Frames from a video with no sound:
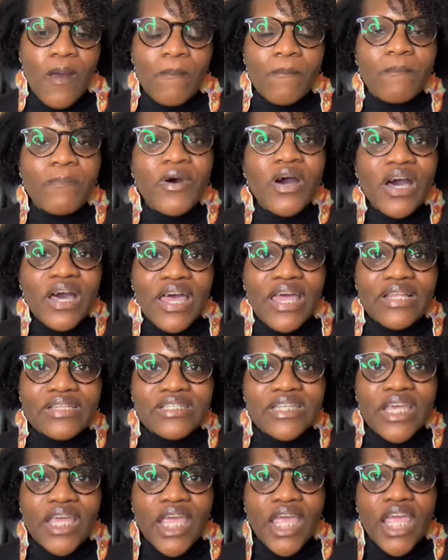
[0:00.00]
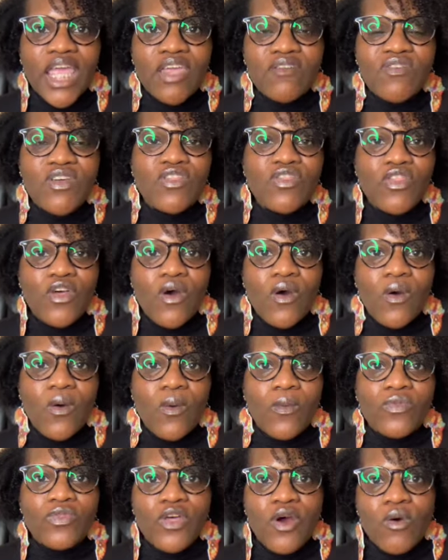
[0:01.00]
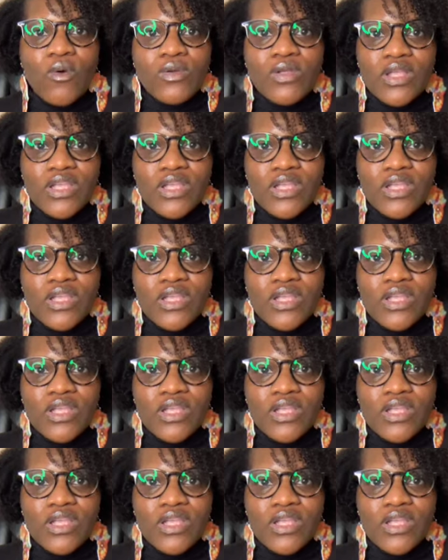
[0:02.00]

But even though,